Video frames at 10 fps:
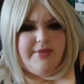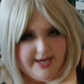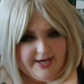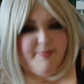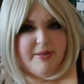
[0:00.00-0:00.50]

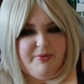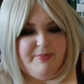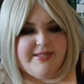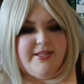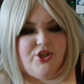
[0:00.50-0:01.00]
Yeah, people
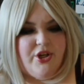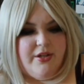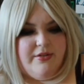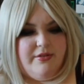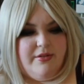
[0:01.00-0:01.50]
message
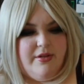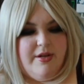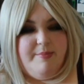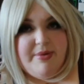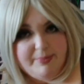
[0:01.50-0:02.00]
her.
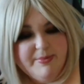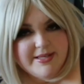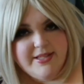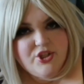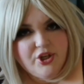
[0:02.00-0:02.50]
People
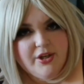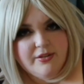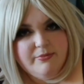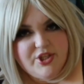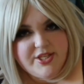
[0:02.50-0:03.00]
message her,
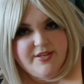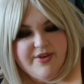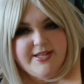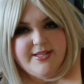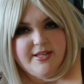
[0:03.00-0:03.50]
which is
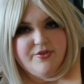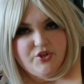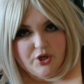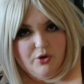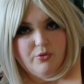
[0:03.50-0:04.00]
invasive.
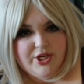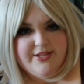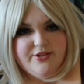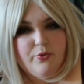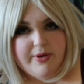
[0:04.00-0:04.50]
So she
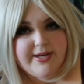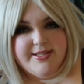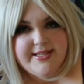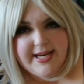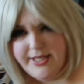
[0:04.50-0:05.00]
has no right to
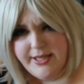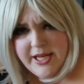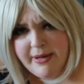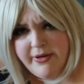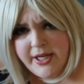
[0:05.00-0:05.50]
say anything
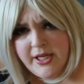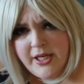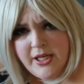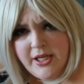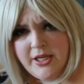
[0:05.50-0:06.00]
about it.
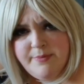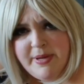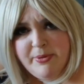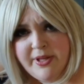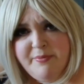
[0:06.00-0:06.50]

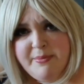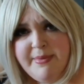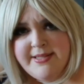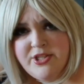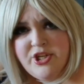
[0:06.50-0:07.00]
People have been
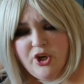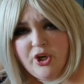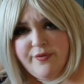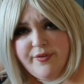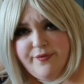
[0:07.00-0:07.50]
messaging
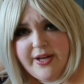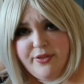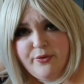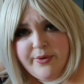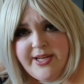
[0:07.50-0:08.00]
her for fucking
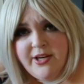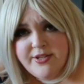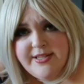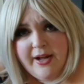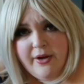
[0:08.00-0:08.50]
3
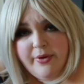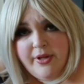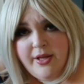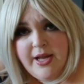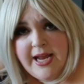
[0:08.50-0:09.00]
years now.
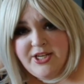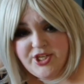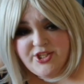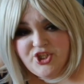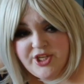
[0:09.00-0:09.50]
And
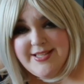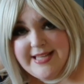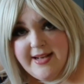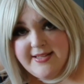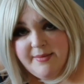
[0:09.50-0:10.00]
she's just
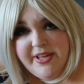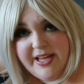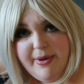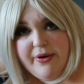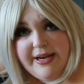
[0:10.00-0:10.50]
saying something
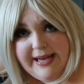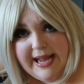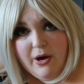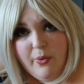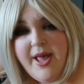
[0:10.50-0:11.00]
about it
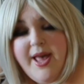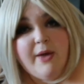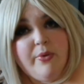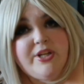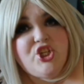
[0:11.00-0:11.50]
now.
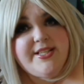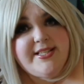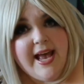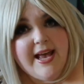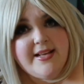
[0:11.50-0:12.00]
And what she
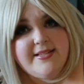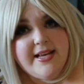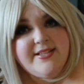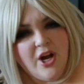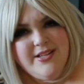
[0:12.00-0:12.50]
says
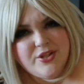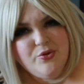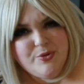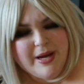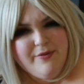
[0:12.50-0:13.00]
is not
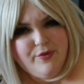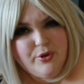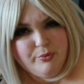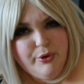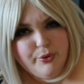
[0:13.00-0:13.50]
disrespectful
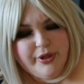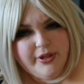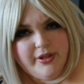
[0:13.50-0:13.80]
or rude.